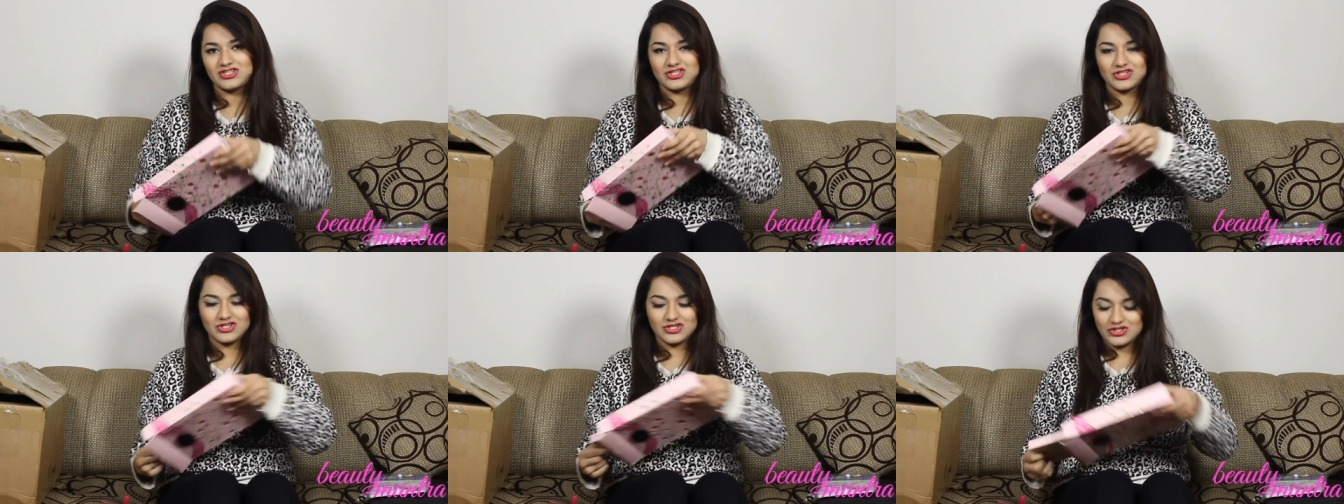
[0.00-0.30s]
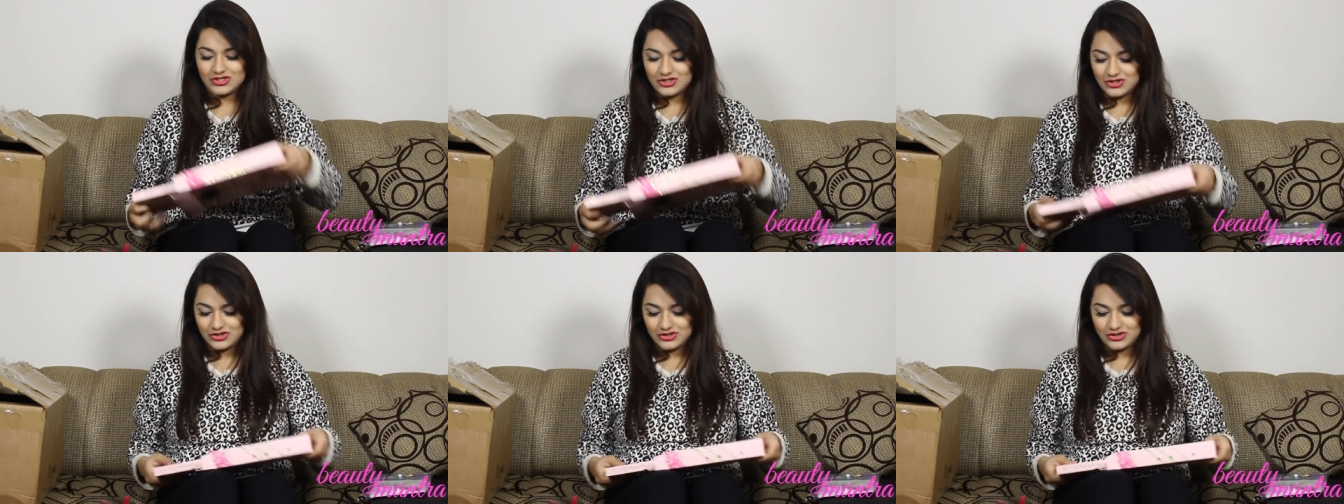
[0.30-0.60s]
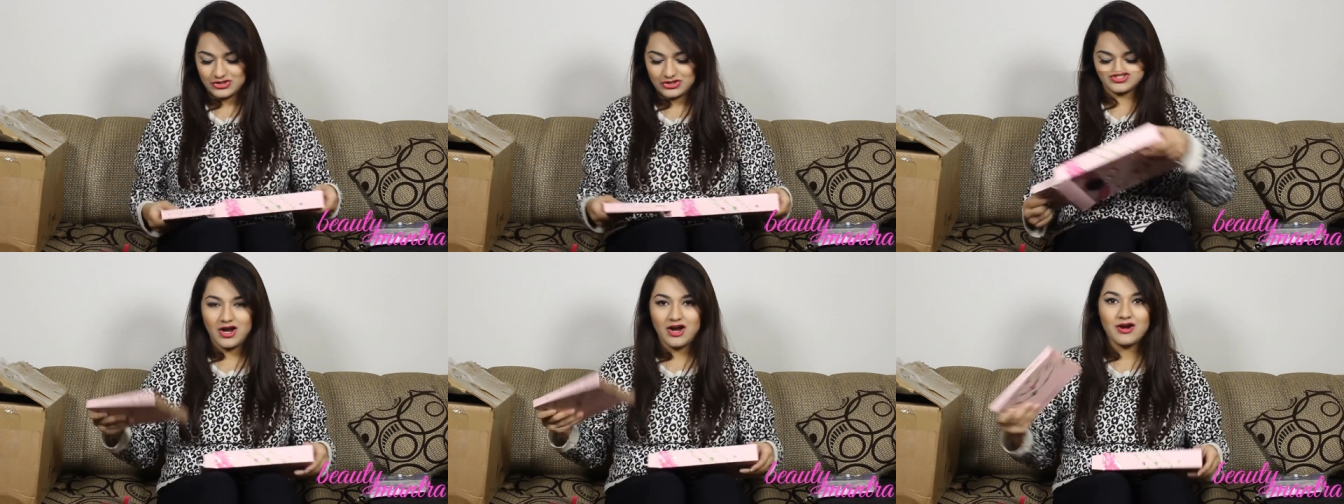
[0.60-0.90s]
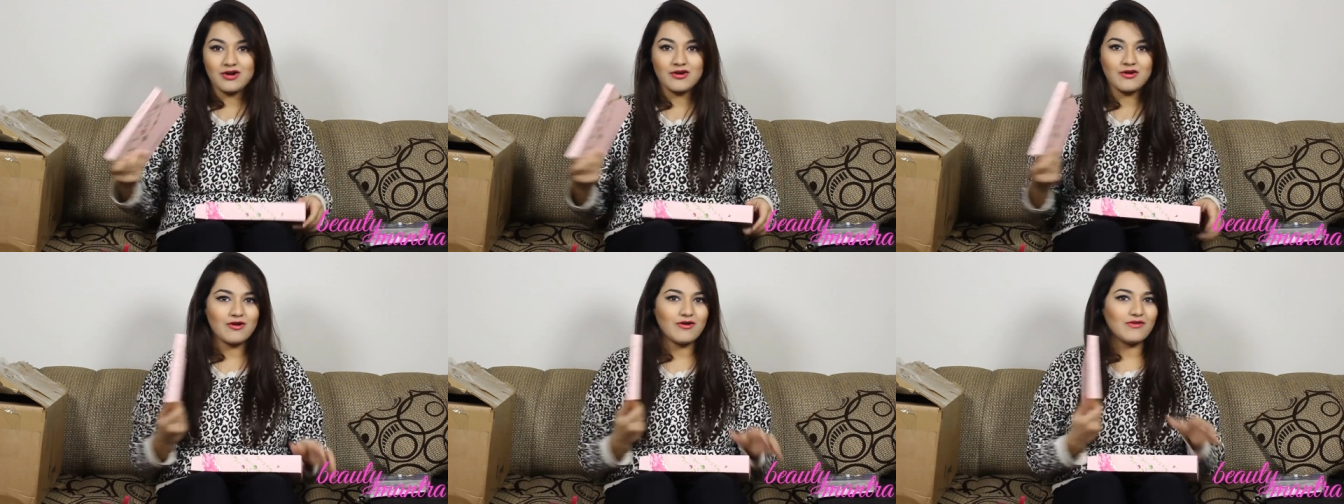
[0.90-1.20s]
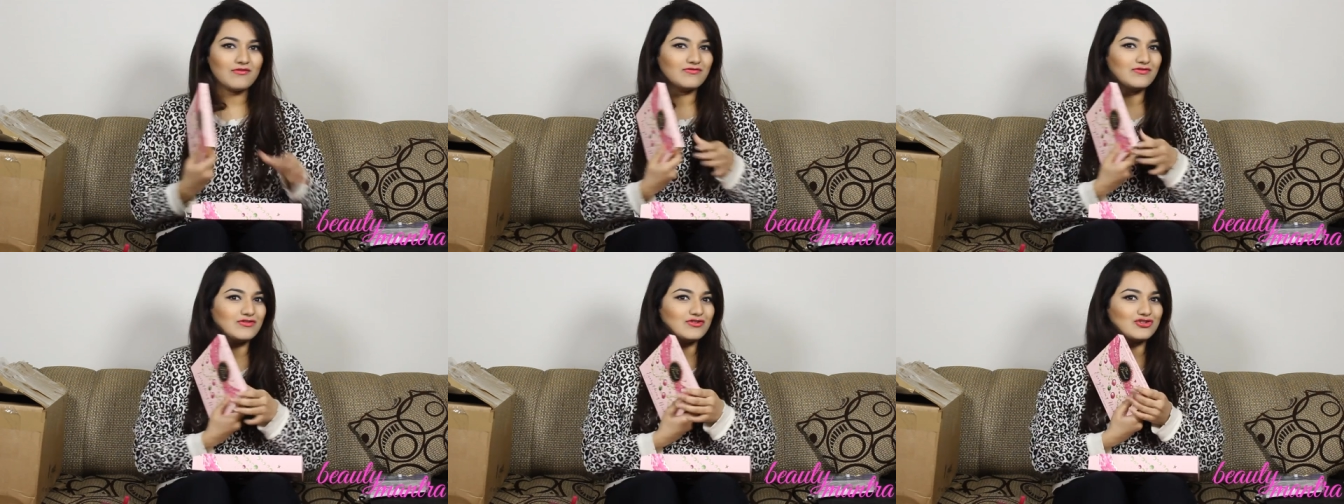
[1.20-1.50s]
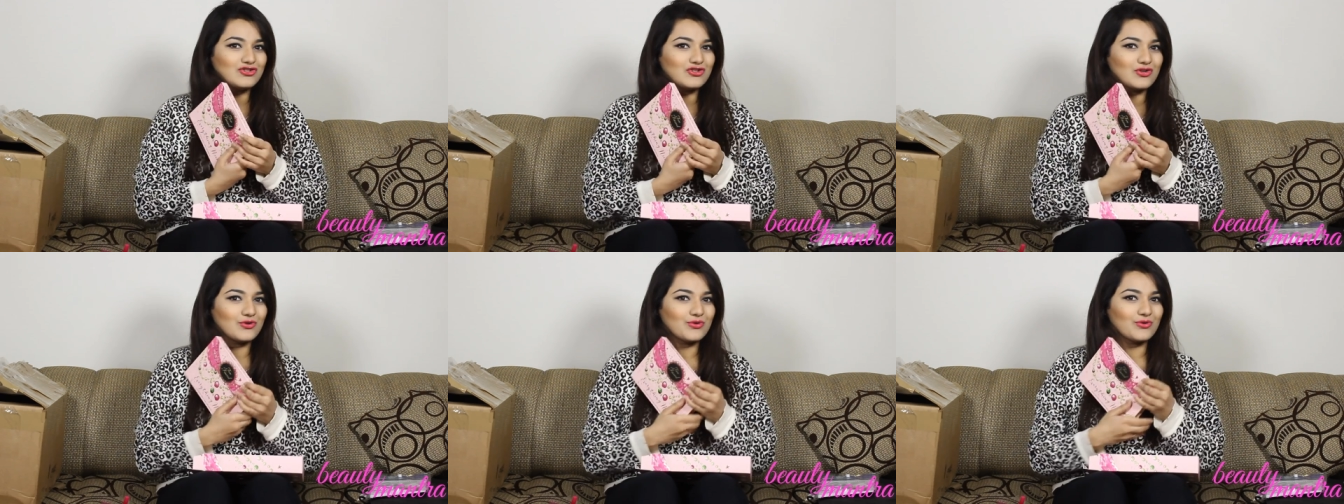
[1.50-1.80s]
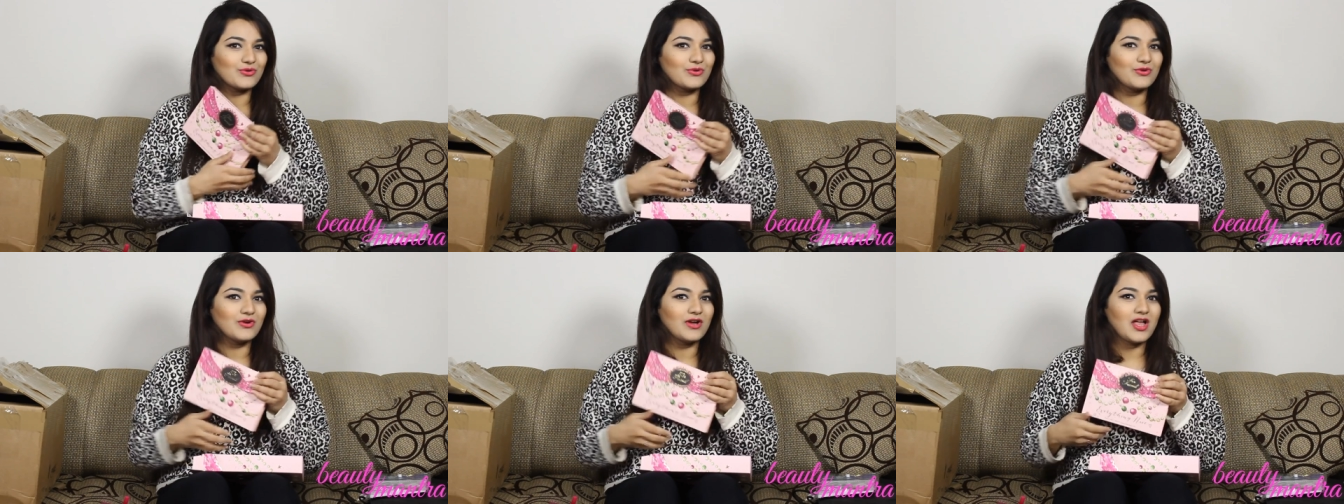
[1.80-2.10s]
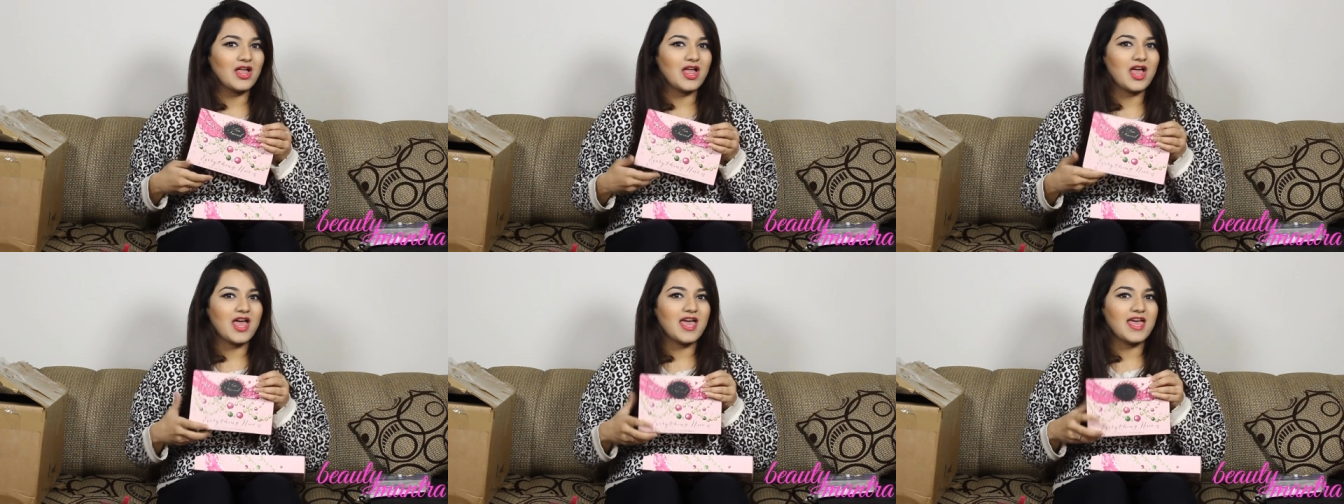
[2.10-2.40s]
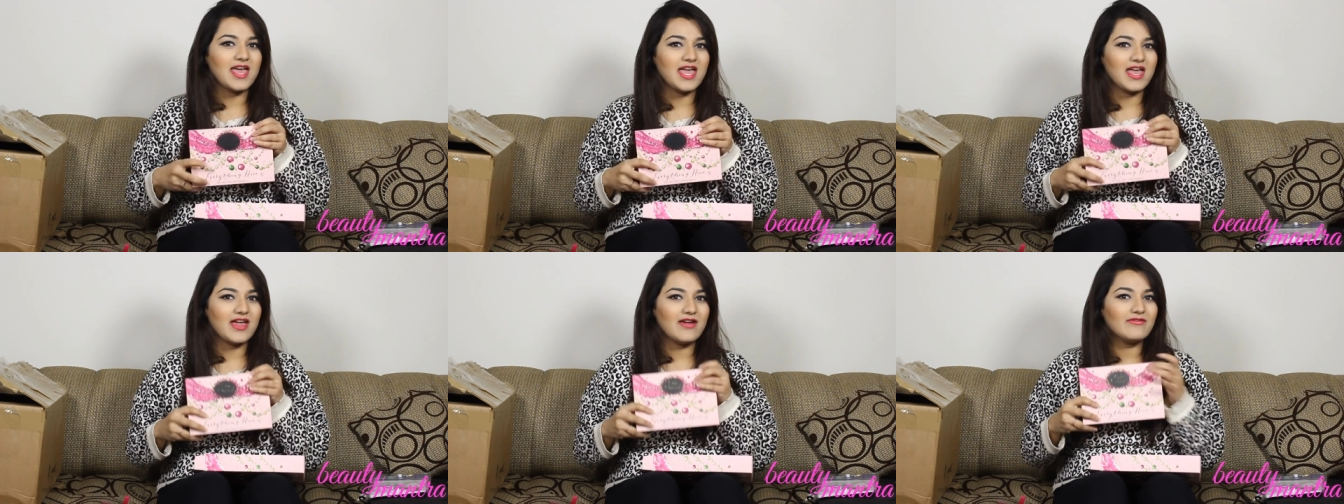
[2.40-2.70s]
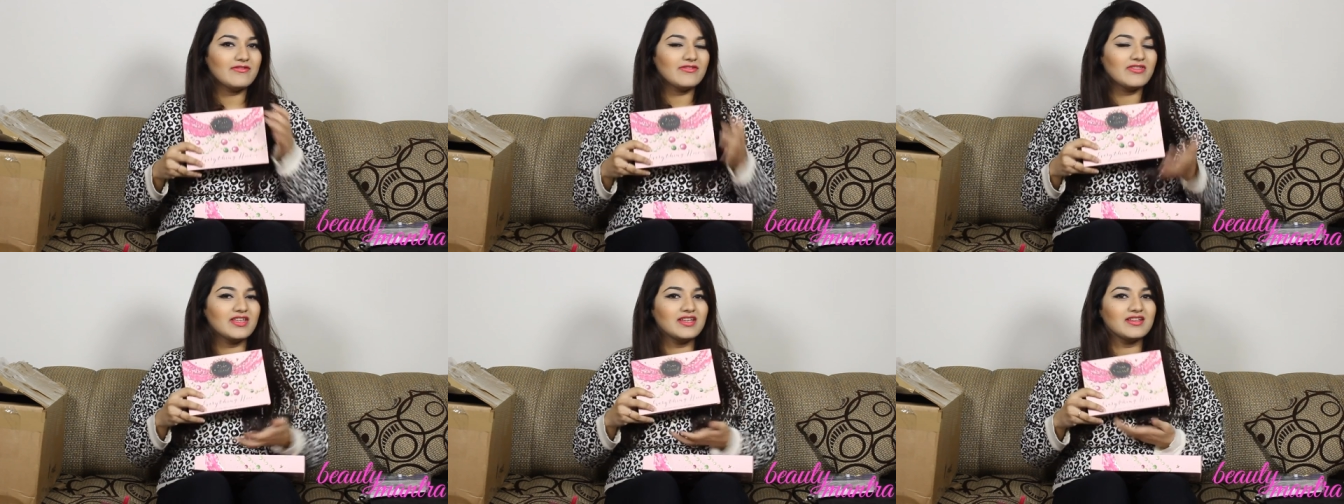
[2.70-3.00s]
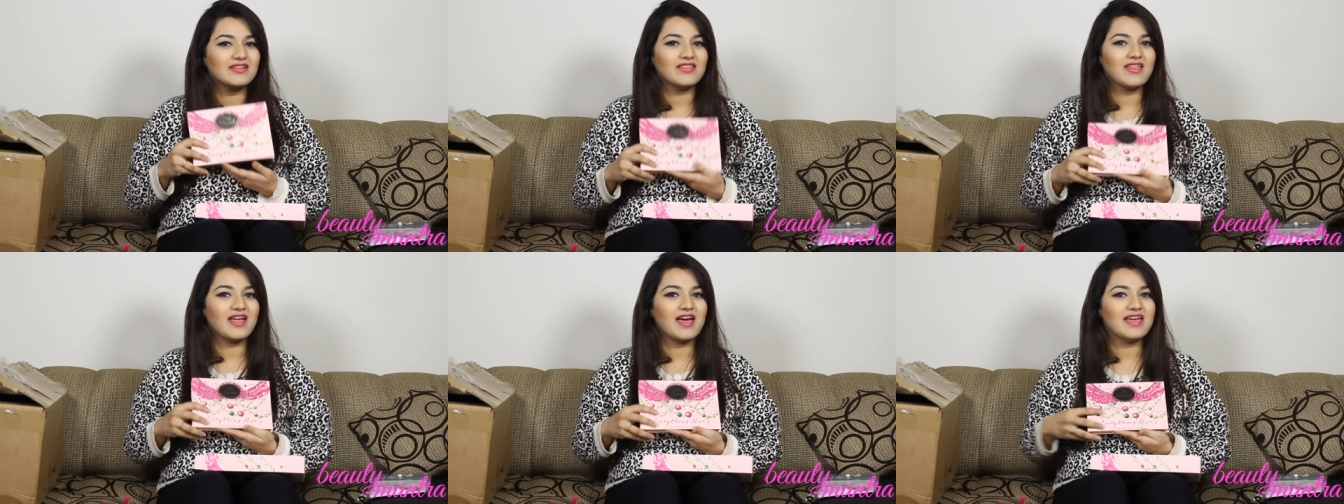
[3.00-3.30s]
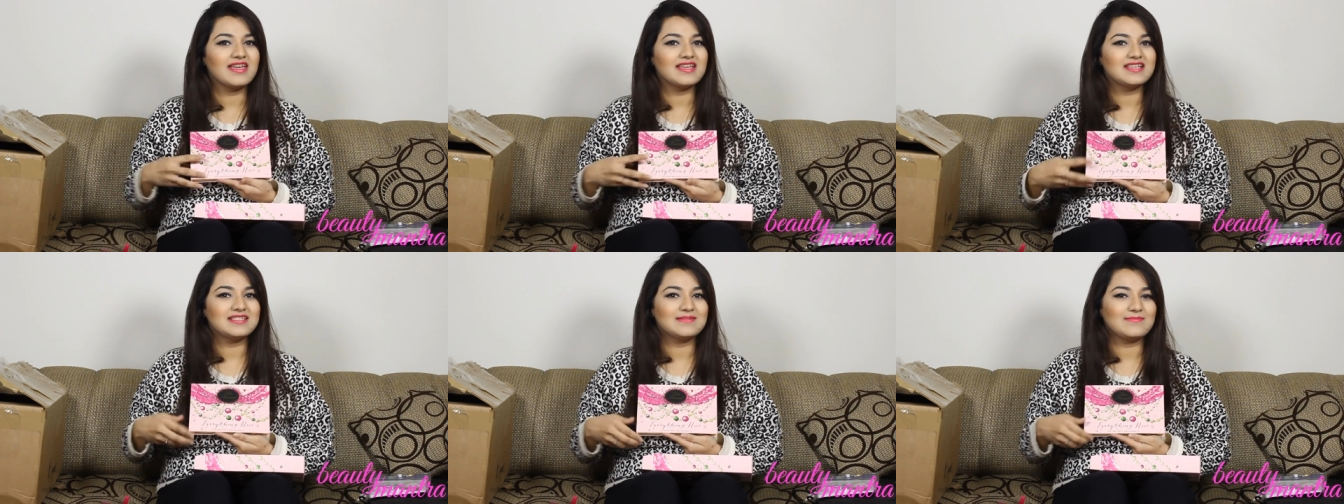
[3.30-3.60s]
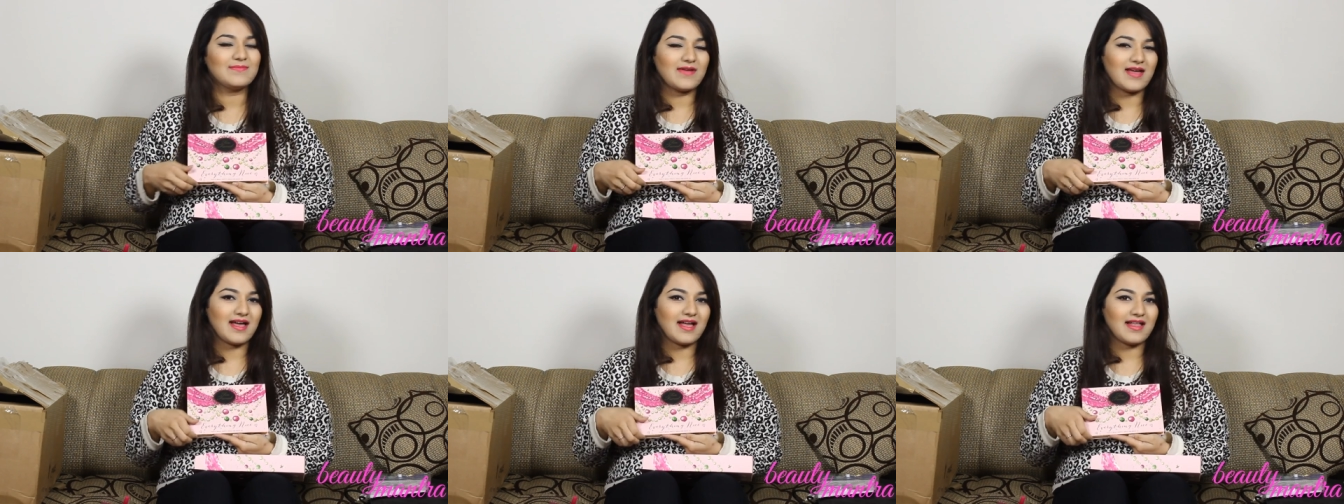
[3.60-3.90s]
the star of the show, Everything Nice